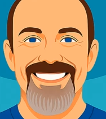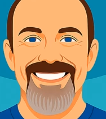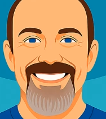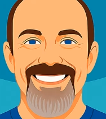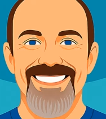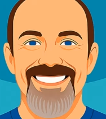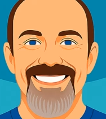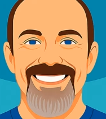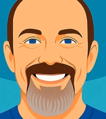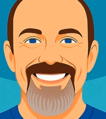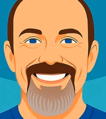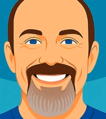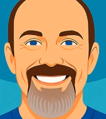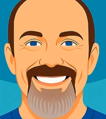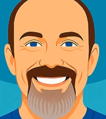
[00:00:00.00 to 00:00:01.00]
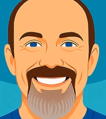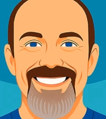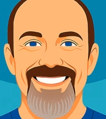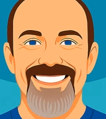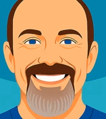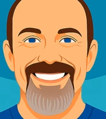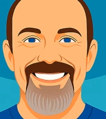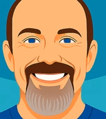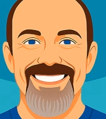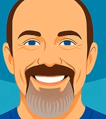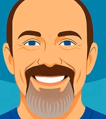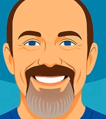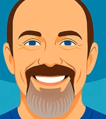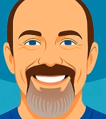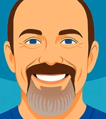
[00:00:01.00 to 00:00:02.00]
It was the moment when businesses
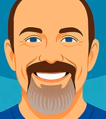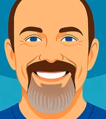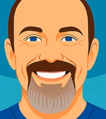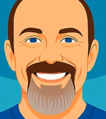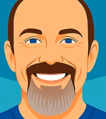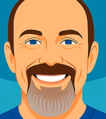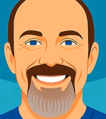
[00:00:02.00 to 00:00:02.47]
realized they couldn't